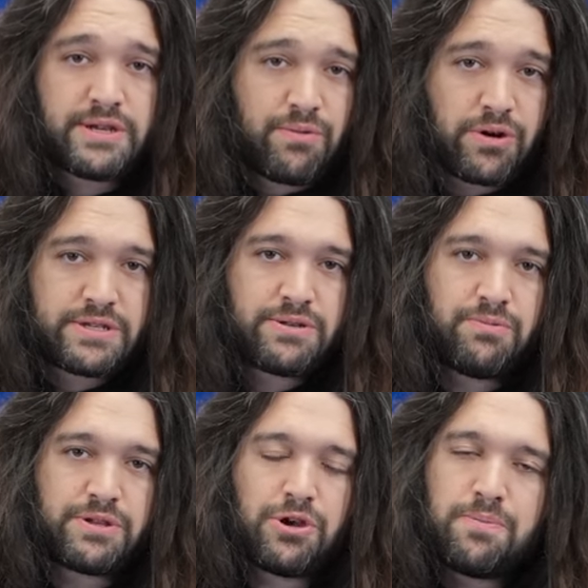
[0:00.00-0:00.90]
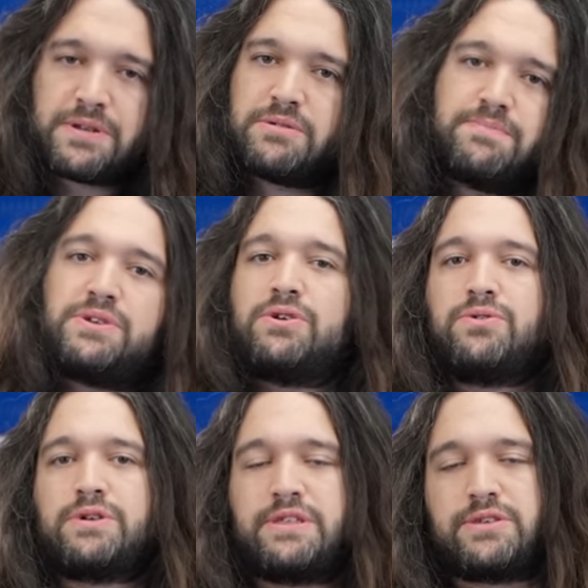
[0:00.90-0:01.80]
It worked with Open
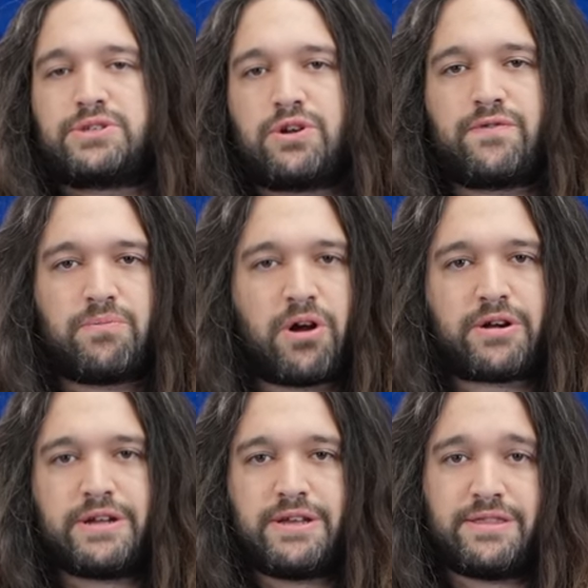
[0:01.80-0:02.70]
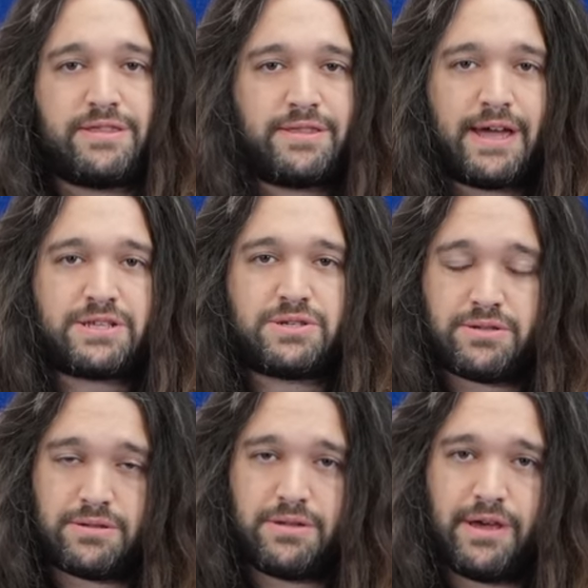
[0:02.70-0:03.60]
Compute in the server market, and that's
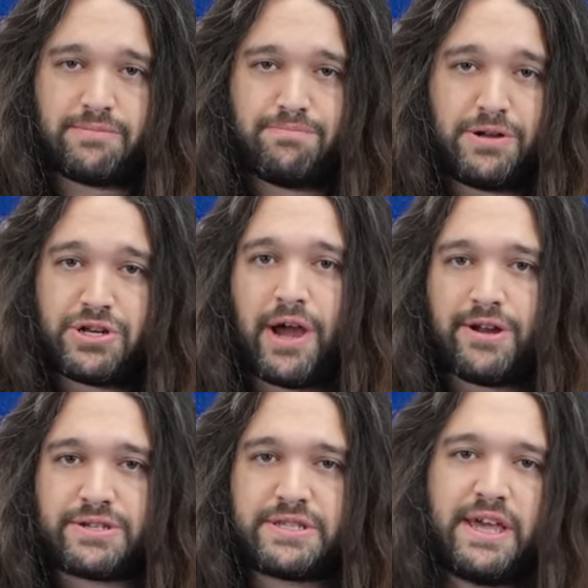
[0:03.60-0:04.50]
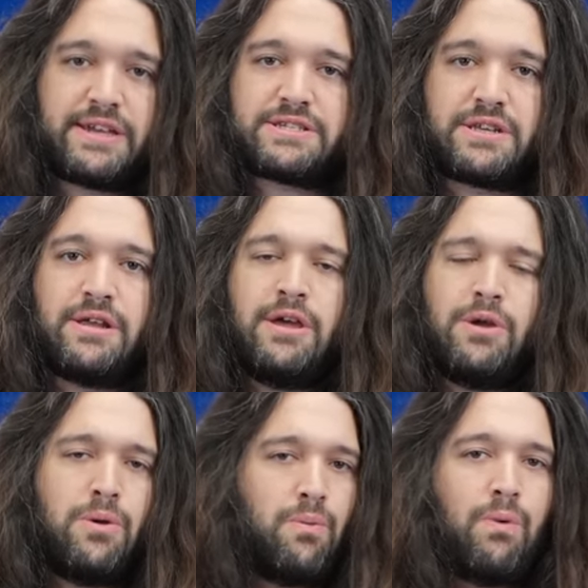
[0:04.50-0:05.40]
like much higher stakes and
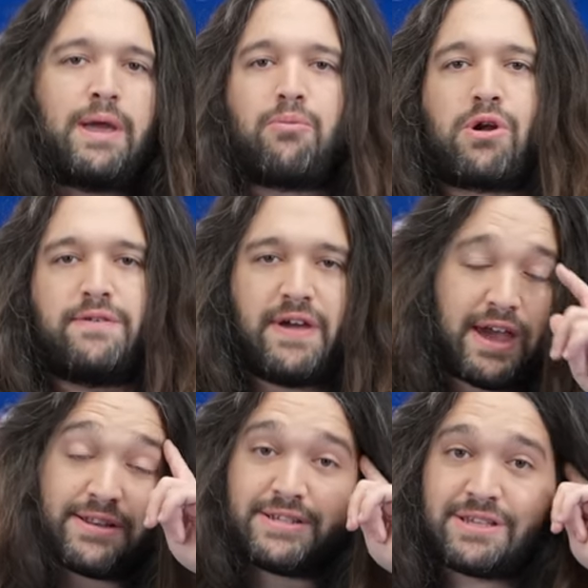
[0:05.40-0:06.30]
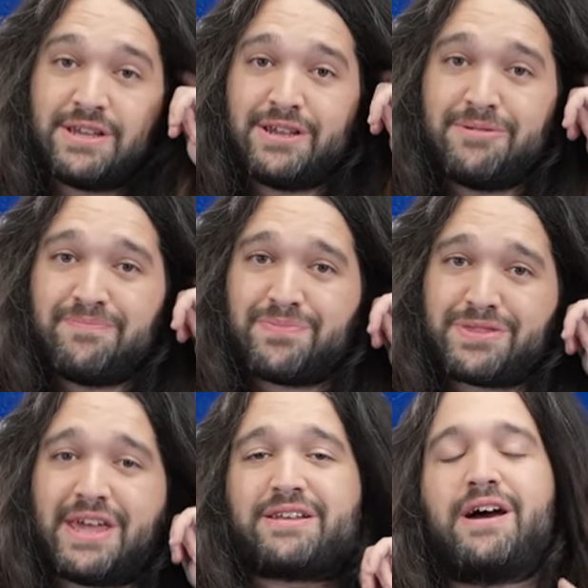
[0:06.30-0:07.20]
way more advanced
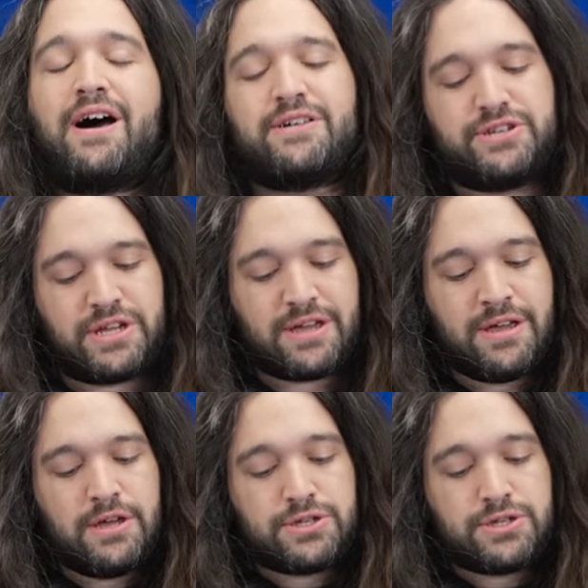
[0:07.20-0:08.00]
technology.